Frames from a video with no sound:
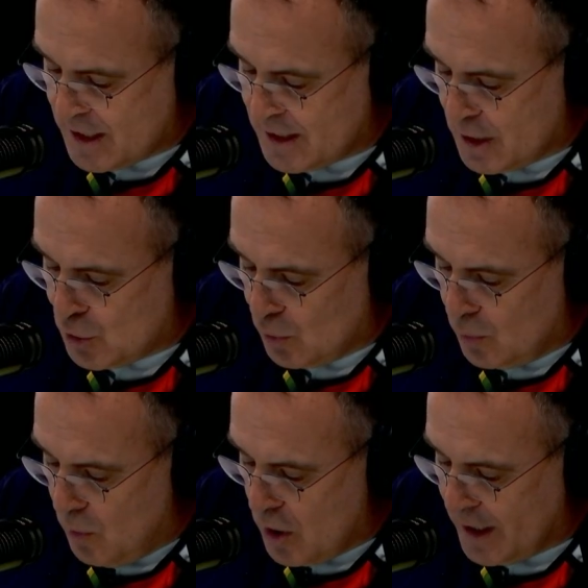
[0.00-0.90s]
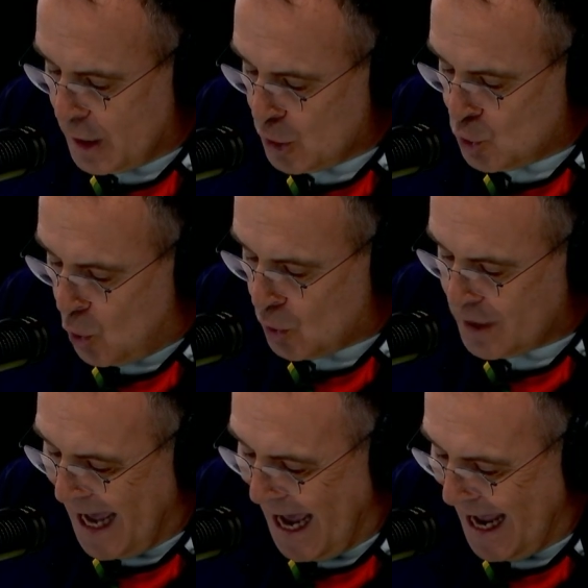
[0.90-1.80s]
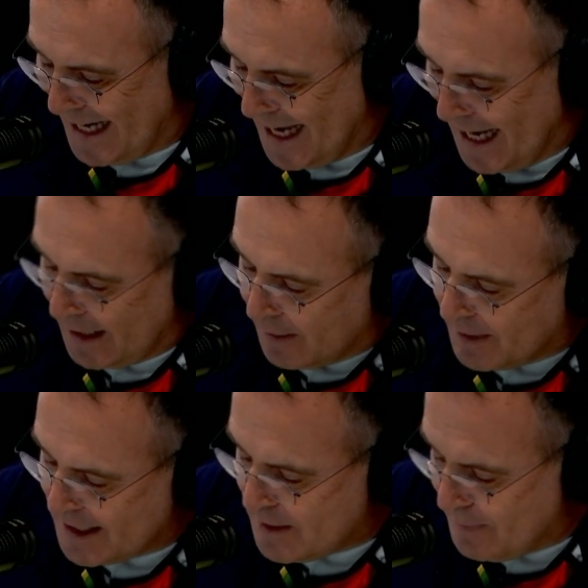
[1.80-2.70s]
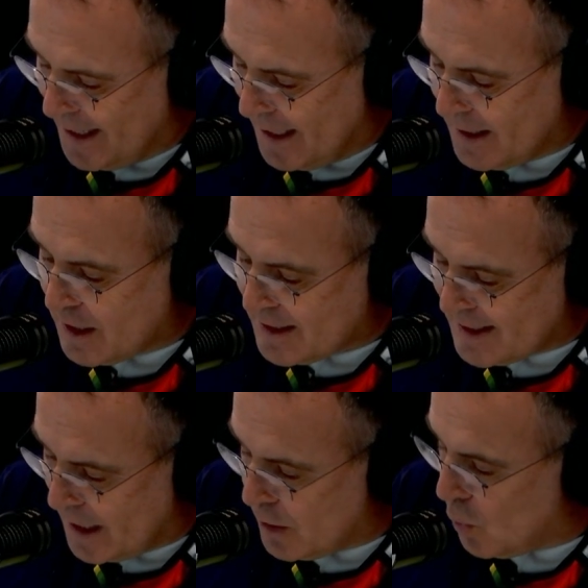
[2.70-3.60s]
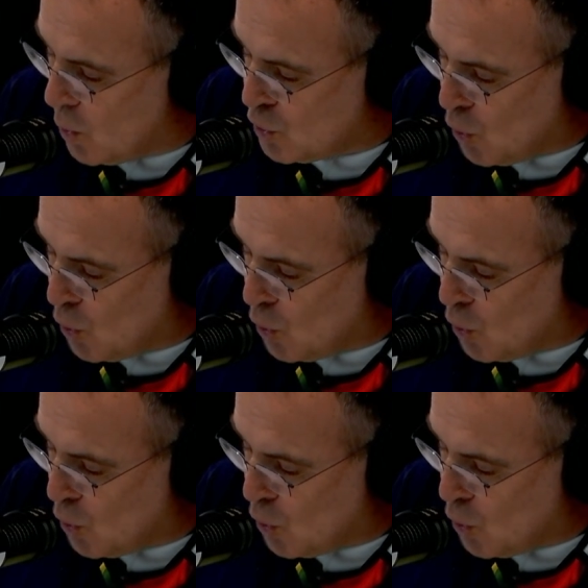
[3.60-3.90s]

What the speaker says: is the Zulu word indodana? Does it mean son or